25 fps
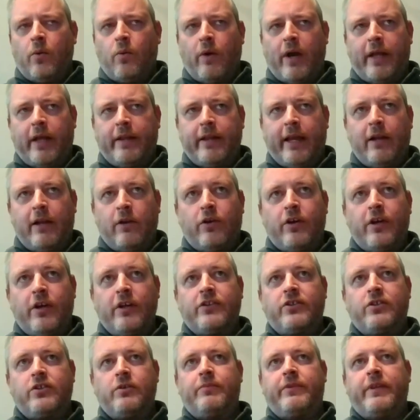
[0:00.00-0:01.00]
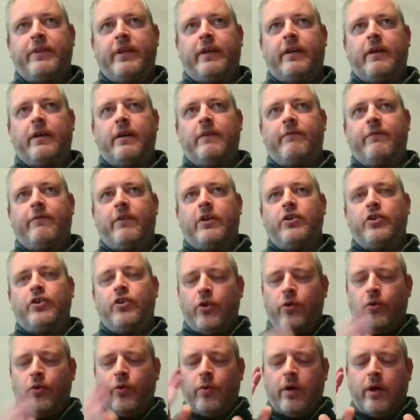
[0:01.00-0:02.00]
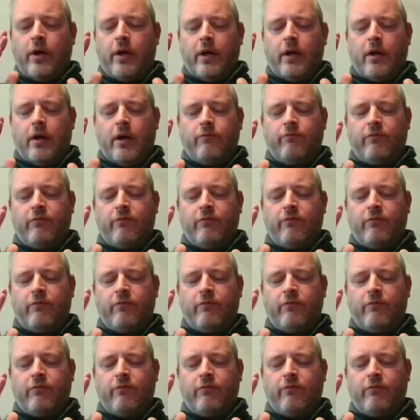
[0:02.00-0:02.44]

when they look at something of a new